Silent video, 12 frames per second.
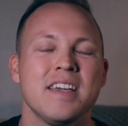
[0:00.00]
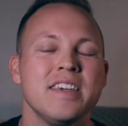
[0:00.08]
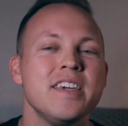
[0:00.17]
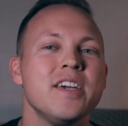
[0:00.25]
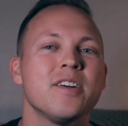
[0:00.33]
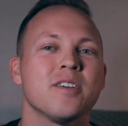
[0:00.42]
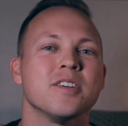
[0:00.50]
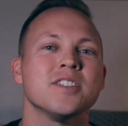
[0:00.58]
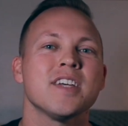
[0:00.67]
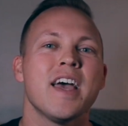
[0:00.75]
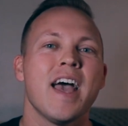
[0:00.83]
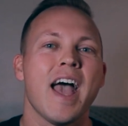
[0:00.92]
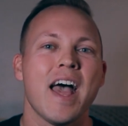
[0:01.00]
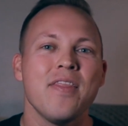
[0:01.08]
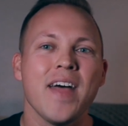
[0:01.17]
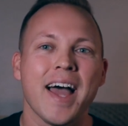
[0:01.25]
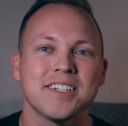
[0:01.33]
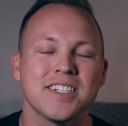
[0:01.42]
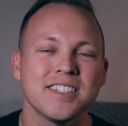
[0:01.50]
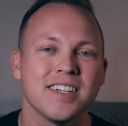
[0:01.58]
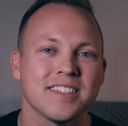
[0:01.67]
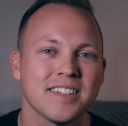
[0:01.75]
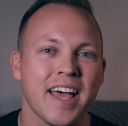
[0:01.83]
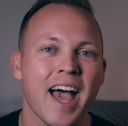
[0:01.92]
years, and that just
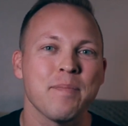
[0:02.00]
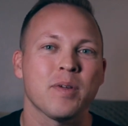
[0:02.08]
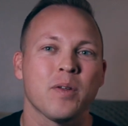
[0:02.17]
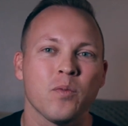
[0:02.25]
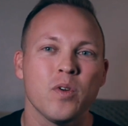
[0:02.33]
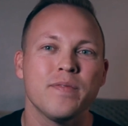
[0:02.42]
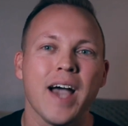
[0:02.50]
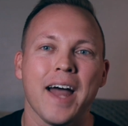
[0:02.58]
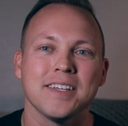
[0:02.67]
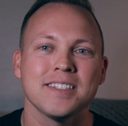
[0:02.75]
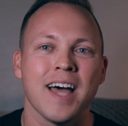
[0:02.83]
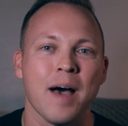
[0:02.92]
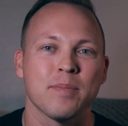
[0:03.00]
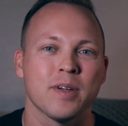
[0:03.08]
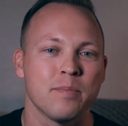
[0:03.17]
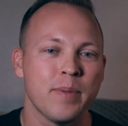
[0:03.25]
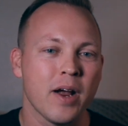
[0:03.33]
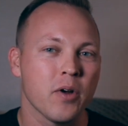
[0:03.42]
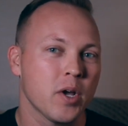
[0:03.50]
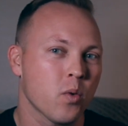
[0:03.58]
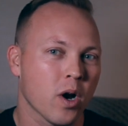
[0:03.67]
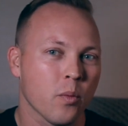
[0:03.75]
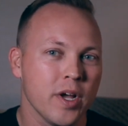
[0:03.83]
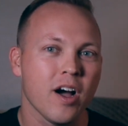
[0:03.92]
doesn't happen. We've got to stop comparing
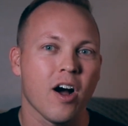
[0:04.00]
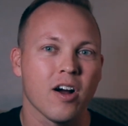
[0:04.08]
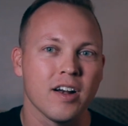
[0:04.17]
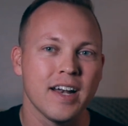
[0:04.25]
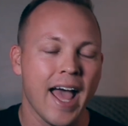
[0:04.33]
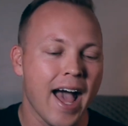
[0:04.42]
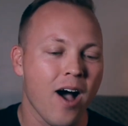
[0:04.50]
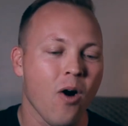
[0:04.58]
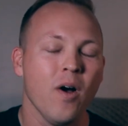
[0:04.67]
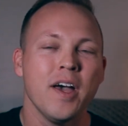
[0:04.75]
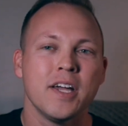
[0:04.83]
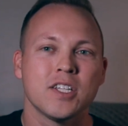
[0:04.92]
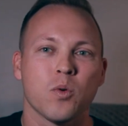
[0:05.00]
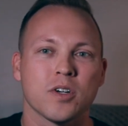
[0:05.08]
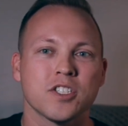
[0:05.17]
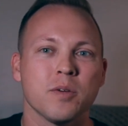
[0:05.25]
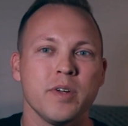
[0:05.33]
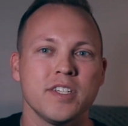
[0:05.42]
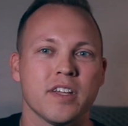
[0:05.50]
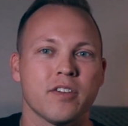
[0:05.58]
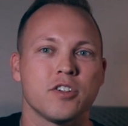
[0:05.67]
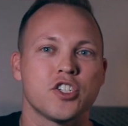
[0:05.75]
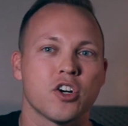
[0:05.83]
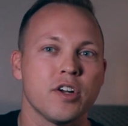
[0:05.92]
where we are now to where someone is on
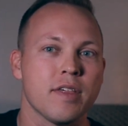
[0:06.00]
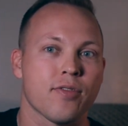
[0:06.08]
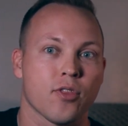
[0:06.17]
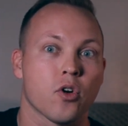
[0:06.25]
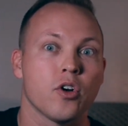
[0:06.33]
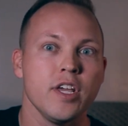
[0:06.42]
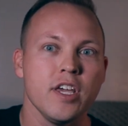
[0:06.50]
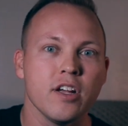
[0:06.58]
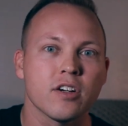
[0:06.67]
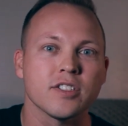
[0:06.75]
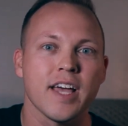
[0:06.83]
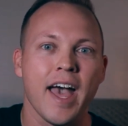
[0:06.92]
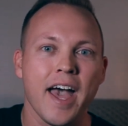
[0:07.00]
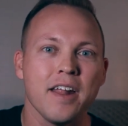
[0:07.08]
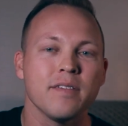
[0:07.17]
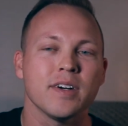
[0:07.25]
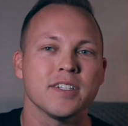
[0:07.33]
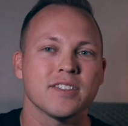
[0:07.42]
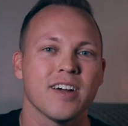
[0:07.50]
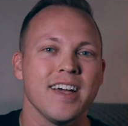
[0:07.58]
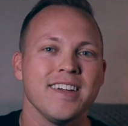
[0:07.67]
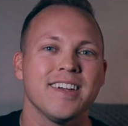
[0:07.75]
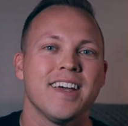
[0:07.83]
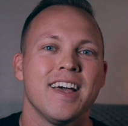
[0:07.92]
their journey 30 years ahead of us,
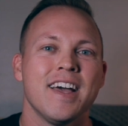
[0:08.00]
right?